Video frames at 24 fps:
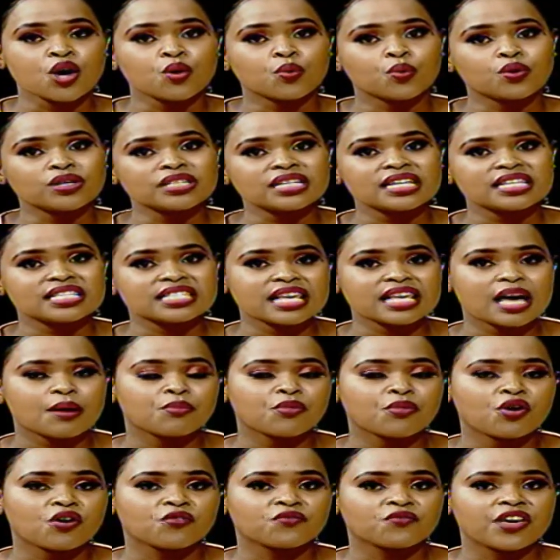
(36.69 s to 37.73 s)
What are
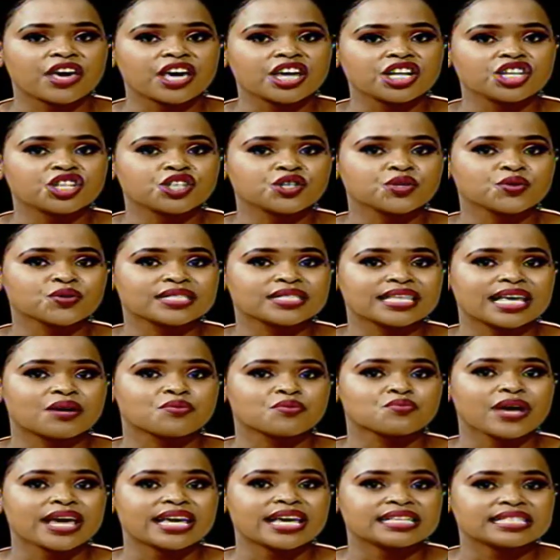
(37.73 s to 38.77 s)
some of the issues they are
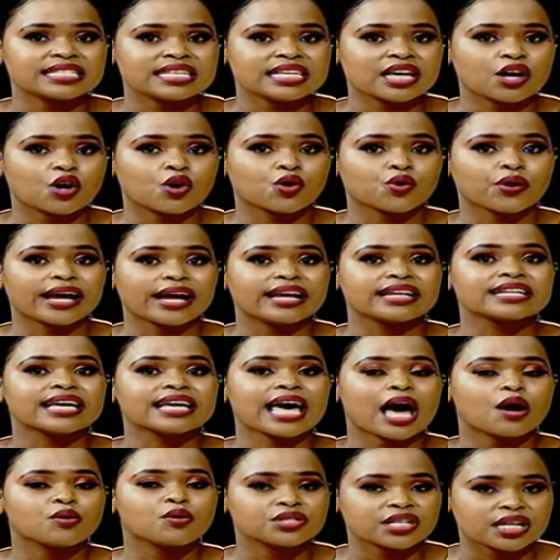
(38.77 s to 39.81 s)
raising or
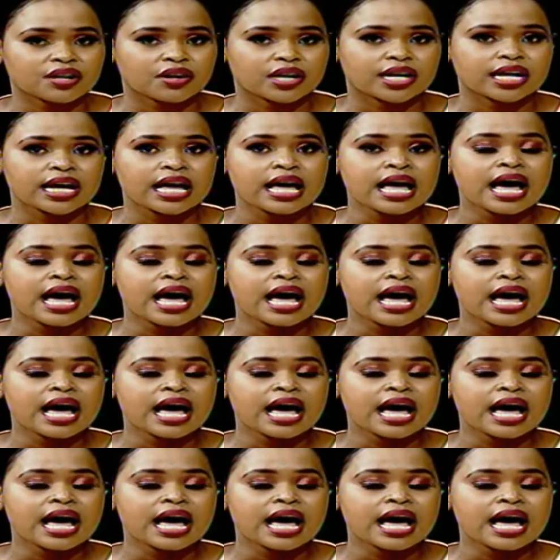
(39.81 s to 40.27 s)
encountering